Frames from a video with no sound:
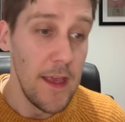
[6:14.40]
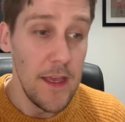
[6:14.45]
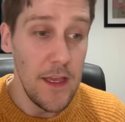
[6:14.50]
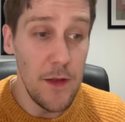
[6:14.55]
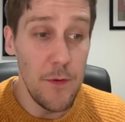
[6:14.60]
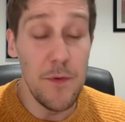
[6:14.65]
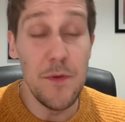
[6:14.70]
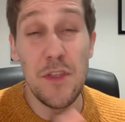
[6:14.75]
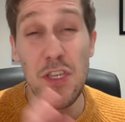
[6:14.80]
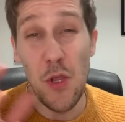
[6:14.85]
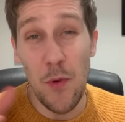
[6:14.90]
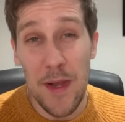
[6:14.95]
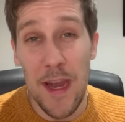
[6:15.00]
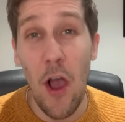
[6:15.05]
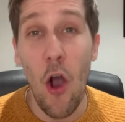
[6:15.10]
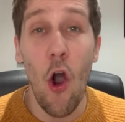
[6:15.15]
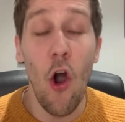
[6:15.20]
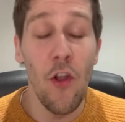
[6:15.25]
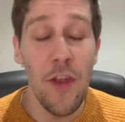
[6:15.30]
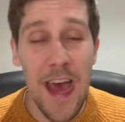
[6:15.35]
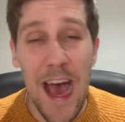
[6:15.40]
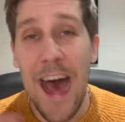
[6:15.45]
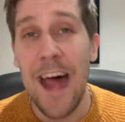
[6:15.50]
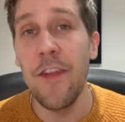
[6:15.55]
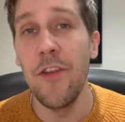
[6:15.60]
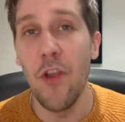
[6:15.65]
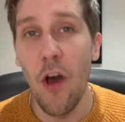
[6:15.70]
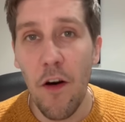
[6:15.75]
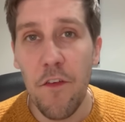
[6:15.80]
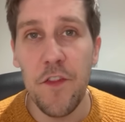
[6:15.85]
he was doing it on
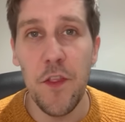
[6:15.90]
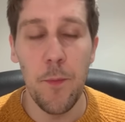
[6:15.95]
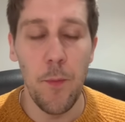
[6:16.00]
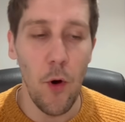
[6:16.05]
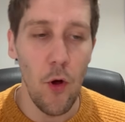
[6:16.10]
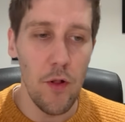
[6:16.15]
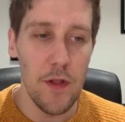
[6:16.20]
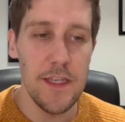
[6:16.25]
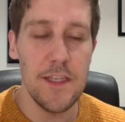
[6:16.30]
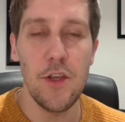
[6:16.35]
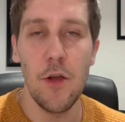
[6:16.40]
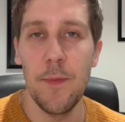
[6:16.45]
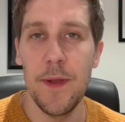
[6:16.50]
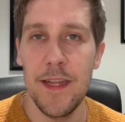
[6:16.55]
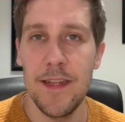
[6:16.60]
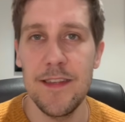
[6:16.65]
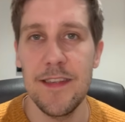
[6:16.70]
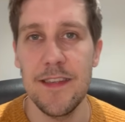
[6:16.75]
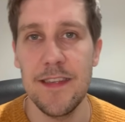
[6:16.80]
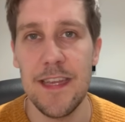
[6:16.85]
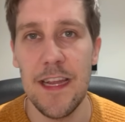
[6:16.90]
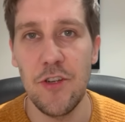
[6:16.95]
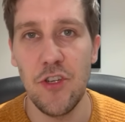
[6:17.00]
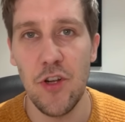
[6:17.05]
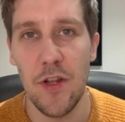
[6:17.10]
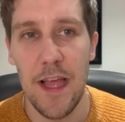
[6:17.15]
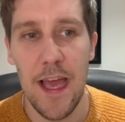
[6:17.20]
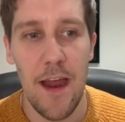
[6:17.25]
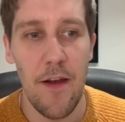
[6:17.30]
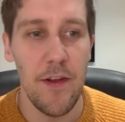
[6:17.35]
and off the ball. He's coming into
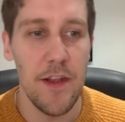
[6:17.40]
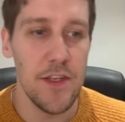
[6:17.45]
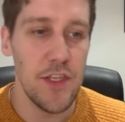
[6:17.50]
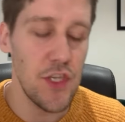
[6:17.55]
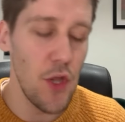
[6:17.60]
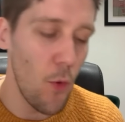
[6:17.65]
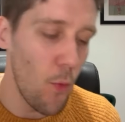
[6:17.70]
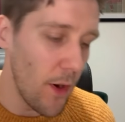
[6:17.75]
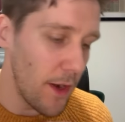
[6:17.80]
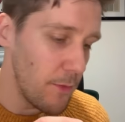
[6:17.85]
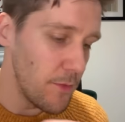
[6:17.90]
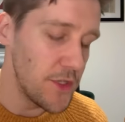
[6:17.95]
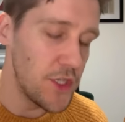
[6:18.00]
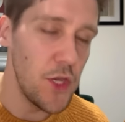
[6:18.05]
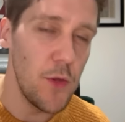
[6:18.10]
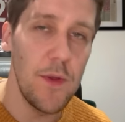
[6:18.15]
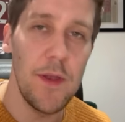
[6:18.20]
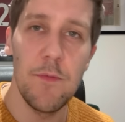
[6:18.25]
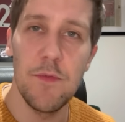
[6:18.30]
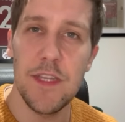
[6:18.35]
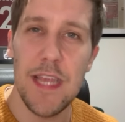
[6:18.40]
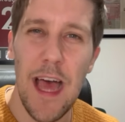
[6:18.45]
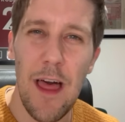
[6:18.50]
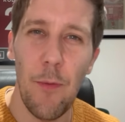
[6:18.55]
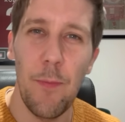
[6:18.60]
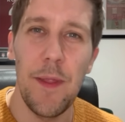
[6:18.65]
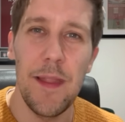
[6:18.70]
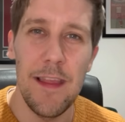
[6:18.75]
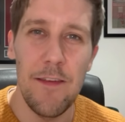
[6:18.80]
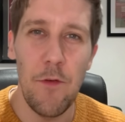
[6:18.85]
central areas. So what it was doing, it was
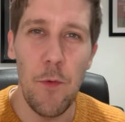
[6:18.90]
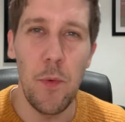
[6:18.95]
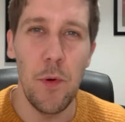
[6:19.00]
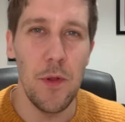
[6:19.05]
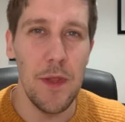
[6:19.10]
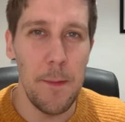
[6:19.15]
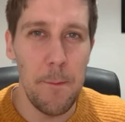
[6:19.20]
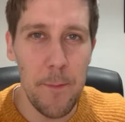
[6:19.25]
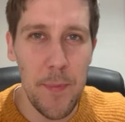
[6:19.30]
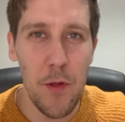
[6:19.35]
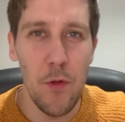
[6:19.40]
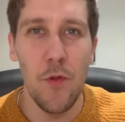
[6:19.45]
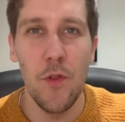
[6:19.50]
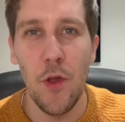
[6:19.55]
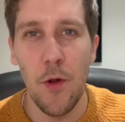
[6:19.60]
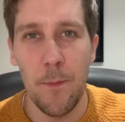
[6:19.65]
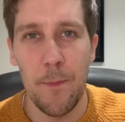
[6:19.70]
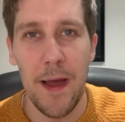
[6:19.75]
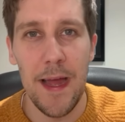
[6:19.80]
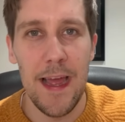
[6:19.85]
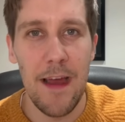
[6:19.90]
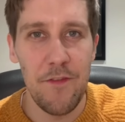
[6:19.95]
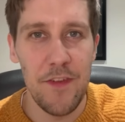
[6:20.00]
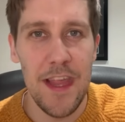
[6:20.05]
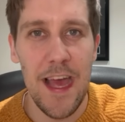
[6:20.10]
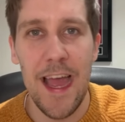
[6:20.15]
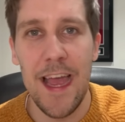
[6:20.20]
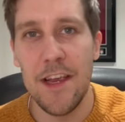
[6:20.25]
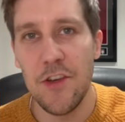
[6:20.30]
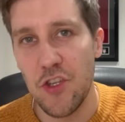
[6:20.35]
helping Liverpool in build-up by having
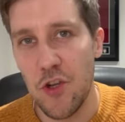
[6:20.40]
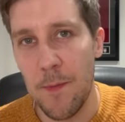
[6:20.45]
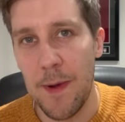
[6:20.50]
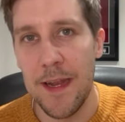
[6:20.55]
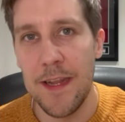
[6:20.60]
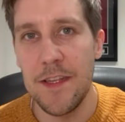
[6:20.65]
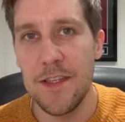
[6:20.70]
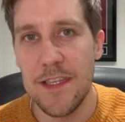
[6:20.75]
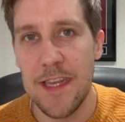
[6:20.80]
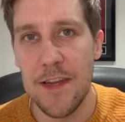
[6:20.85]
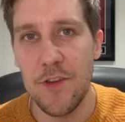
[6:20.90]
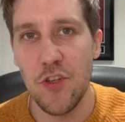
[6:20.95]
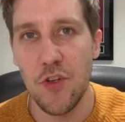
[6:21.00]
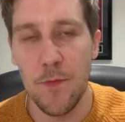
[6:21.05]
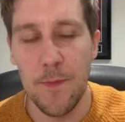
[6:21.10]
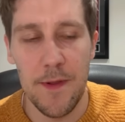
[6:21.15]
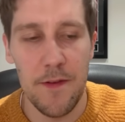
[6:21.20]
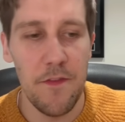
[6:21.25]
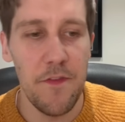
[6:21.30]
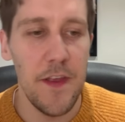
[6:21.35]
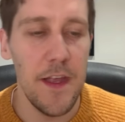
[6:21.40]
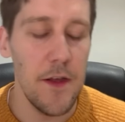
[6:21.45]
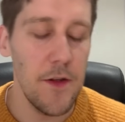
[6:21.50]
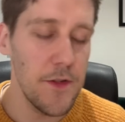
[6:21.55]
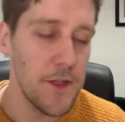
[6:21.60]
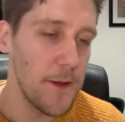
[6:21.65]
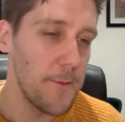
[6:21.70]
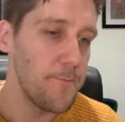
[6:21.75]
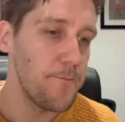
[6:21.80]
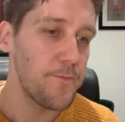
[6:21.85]
that extra man in central
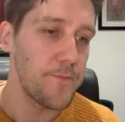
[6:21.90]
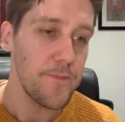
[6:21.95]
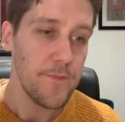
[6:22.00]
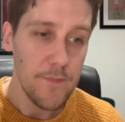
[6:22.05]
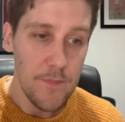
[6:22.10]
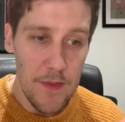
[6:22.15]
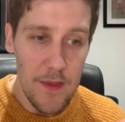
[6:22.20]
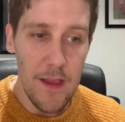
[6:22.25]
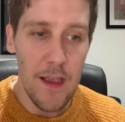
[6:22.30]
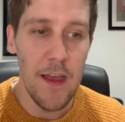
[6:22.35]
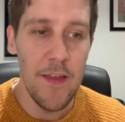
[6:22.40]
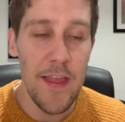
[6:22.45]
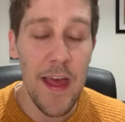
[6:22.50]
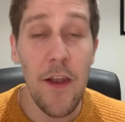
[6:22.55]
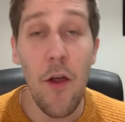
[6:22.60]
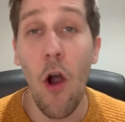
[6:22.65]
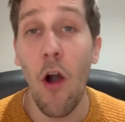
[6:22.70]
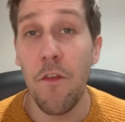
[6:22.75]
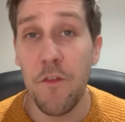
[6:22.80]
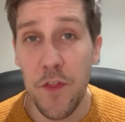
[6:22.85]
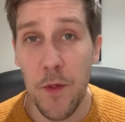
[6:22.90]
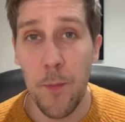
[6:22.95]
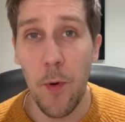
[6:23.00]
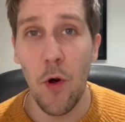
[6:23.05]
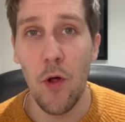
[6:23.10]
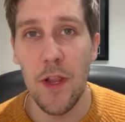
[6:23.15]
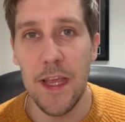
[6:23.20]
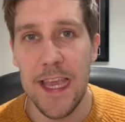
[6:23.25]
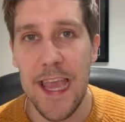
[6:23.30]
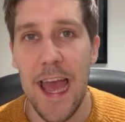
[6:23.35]
midfield. And then off the
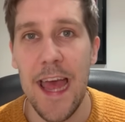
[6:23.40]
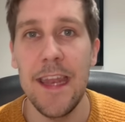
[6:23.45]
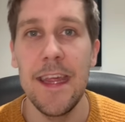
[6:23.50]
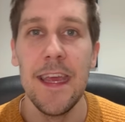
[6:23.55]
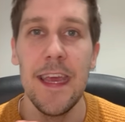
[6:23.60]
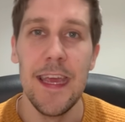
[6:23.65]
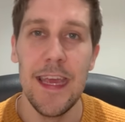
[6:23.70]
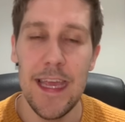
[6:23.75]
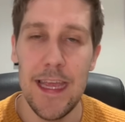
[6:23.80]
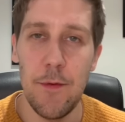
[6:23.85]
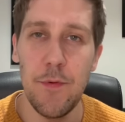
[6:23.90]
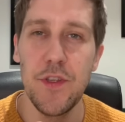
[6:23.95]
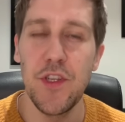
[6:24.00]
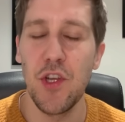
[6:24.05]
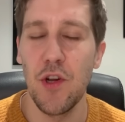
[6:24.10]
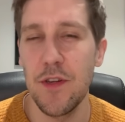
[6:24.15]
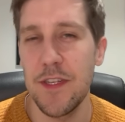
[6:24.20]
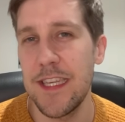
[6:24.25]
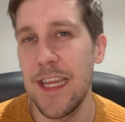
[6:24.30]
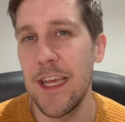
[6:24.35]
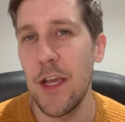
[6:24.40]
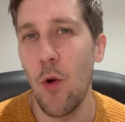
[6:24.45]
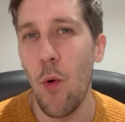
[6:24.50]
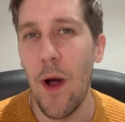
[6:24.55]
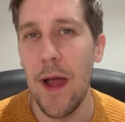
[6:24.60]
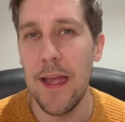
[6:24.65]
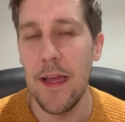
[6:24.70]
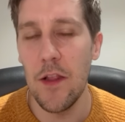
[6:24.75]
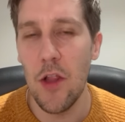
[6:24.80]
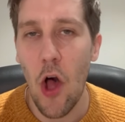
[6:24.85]
ball again, he was tucked in
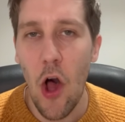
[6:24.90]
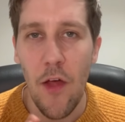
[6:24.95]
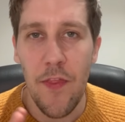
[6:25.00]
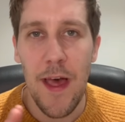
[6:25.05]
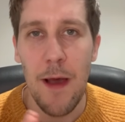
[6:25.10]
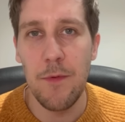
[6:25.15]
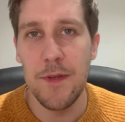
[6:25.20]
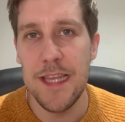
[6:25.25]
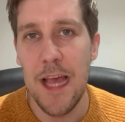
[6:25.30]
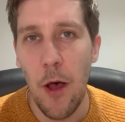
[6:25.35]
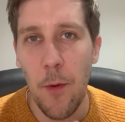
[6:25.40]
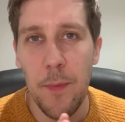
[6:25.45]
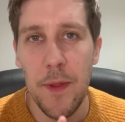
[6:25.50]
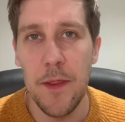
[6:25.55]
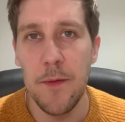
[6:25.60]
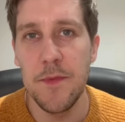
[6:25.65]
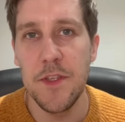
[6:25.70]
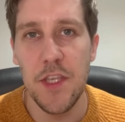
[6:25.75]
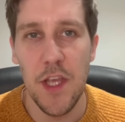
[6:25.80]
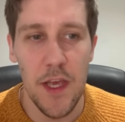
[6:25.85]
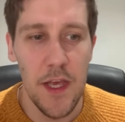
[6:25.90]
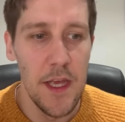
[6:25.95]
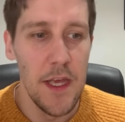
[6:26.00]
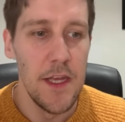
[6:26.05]
quite a lot, and that was helping them to